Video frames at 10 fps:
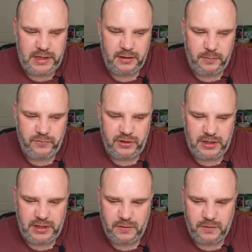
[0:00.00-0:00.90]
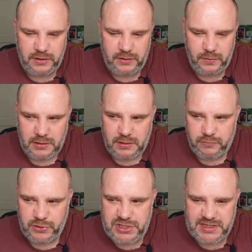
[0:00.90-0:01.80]
I'm certainly not going to
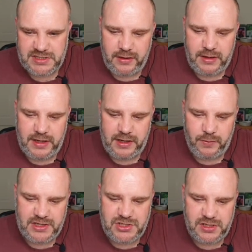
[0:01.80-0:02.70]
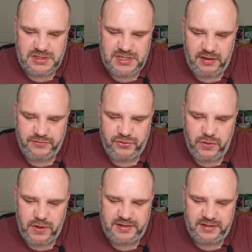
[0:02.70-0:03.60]
reject it. Anyway, as you can see, I've
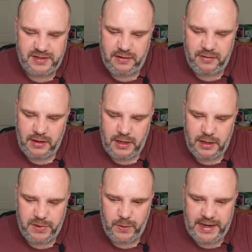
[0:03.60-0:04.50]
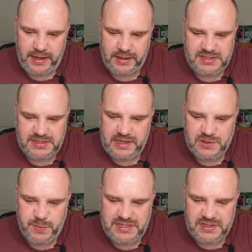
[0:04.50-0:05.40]
tried to get her built out in the set as
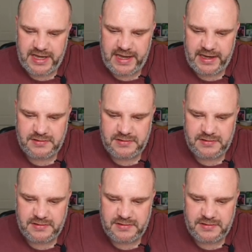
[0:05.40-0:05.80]
best I can.